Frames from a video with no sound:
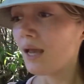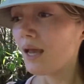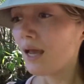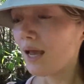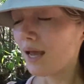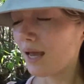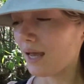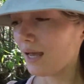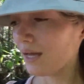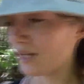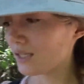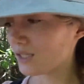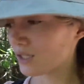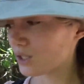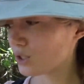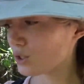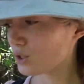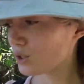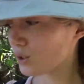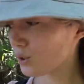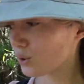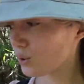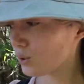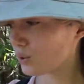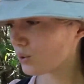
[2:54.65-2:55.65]
And
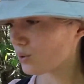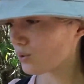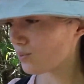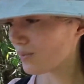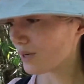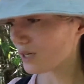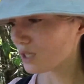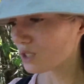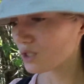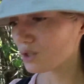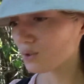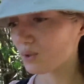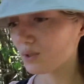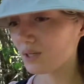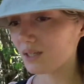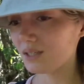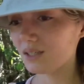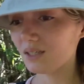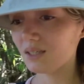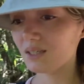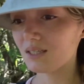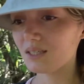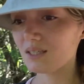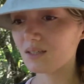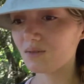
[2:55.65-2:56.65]
to make sure that
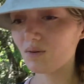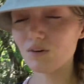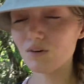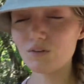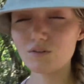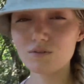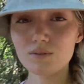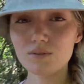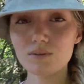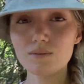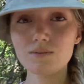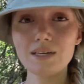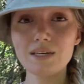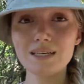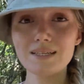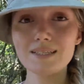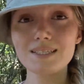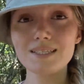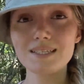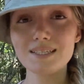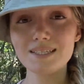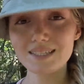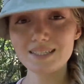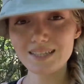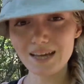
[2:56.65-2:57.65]
these drift
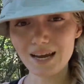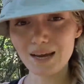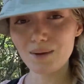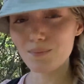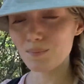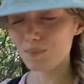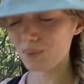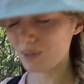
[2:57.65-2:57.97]
fences stay in